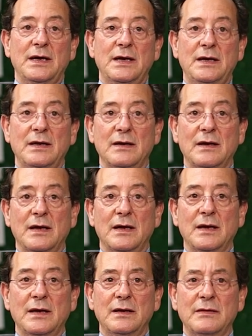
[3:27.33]

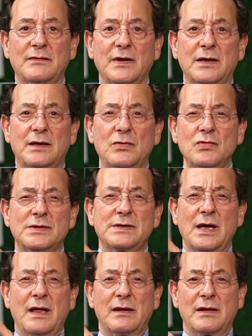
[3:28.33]
in St.
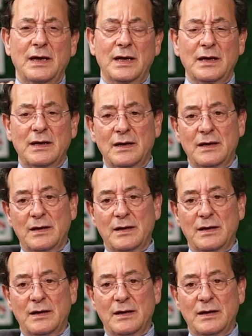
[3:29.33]
Lucia, I think,